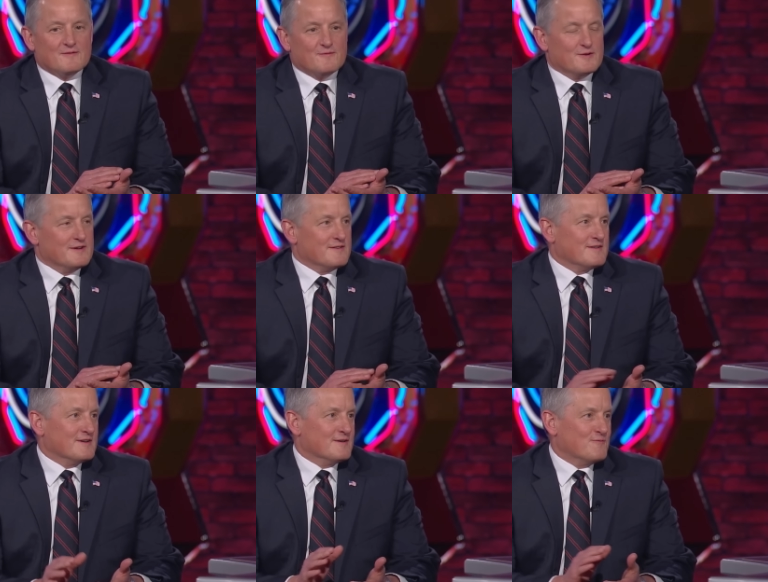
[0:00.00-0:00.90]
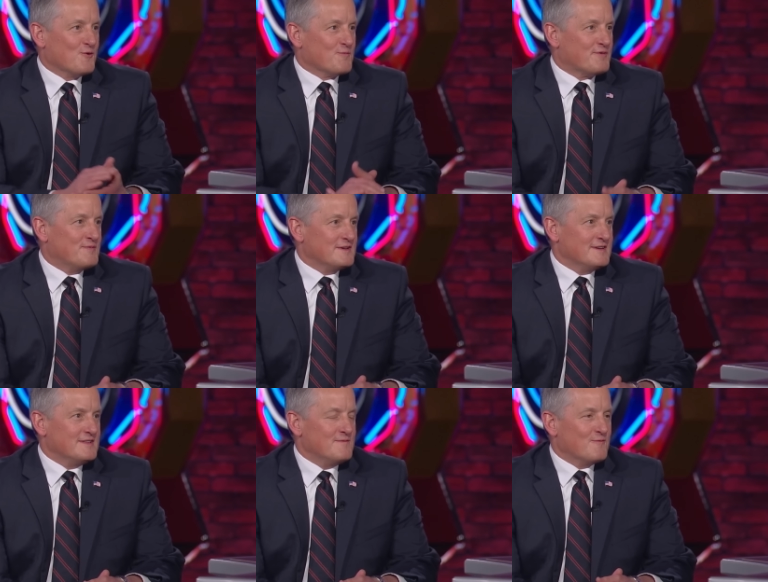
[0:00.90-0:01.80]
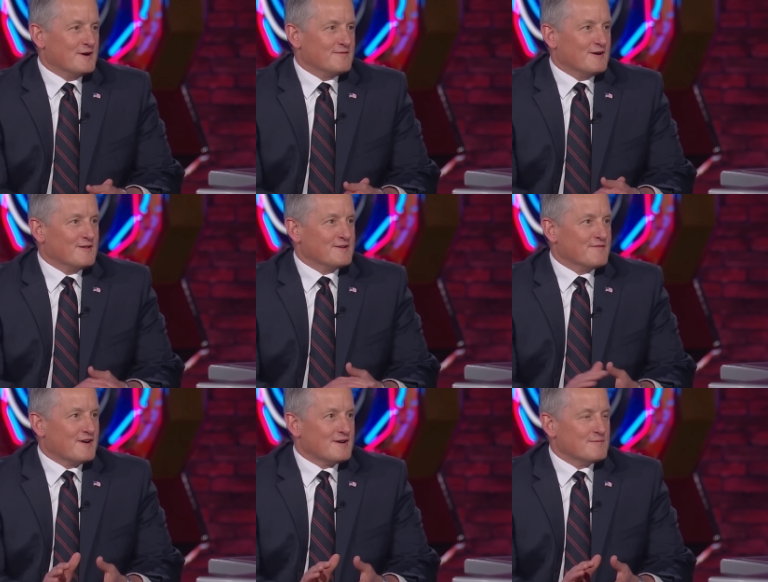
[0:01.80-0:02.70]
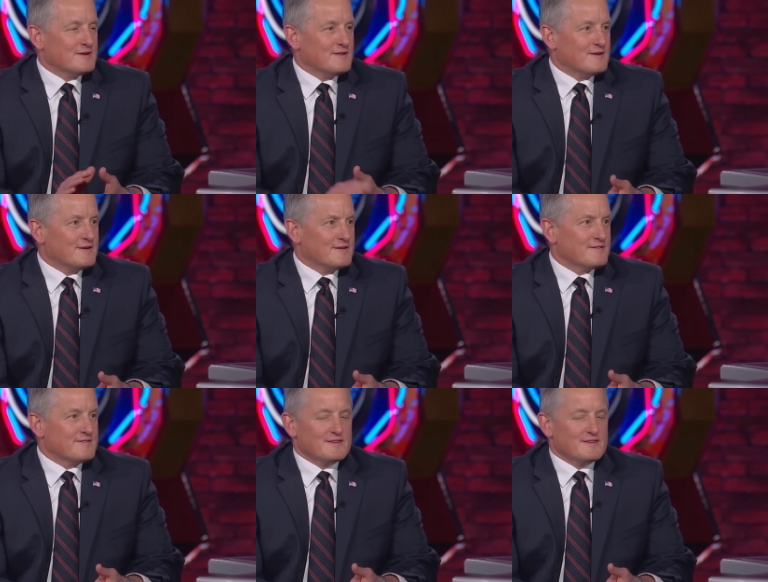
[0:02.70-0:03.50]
went warp speed, waived all the environmental laws,